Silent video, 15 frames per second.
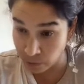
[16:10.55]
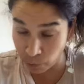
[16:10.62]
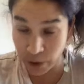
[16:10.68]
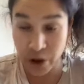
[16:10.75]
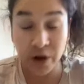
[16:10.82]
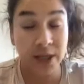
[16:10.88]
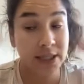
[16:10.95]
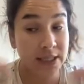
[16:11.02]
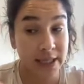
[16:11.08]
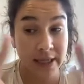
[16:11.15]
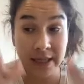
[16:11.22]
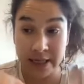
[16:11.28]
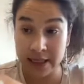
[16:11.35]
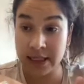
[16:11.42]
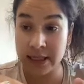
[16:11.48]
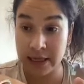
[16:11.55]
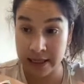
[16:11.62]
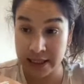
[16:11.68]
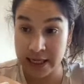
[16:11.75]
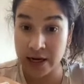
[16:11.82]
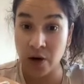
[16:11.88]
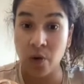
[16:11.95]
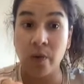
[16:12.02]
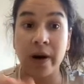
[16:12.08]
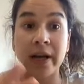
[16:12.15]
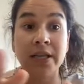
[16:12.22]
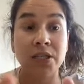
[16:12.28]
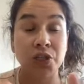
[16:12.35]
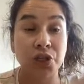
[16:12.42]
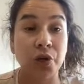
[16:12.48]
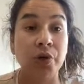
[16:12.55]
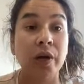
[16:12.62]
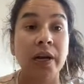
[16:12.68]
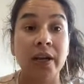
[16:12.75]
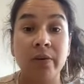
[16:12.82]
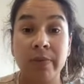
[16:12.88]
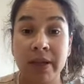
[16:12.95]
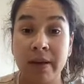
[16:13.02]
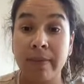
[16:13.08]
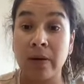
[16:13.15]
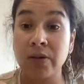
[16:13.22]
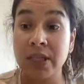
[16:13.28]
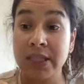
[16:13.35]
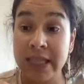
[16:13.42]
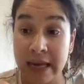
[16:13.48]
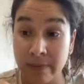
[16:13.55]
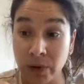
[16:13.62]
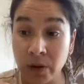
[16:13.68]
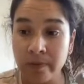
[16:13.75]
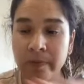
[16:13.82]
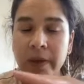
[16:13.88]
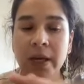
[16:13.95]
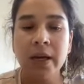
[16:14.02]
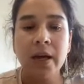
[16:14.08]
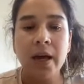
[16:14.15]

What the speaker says: We're going to see this later on when I show you a little bit about the demo,